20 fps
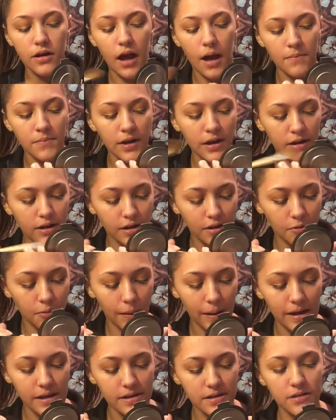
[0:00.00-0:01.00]
not gonna
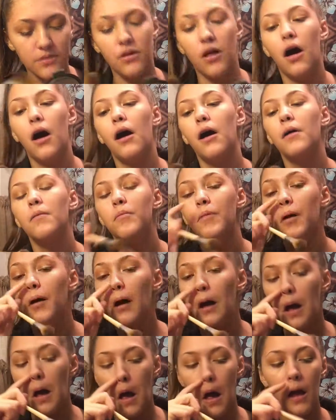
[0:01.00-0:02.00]
waste a lot,
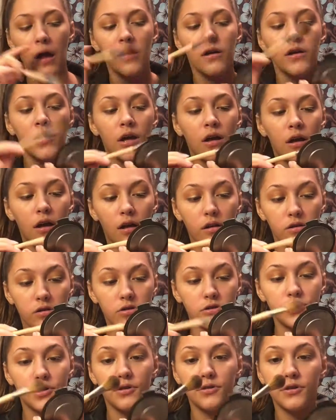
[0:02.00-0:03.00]
but I'll
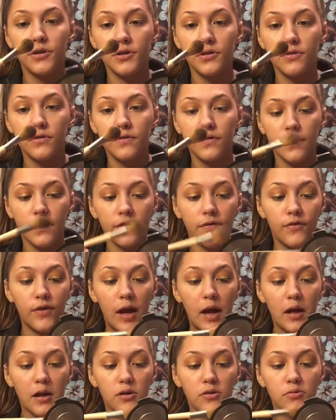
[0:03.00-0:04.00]
show you for
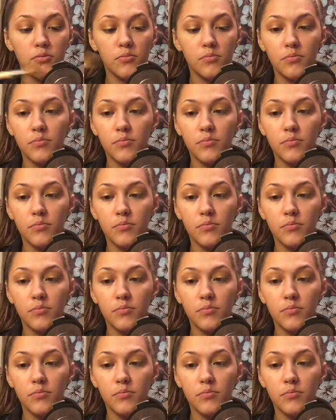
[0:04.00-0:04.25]
effect.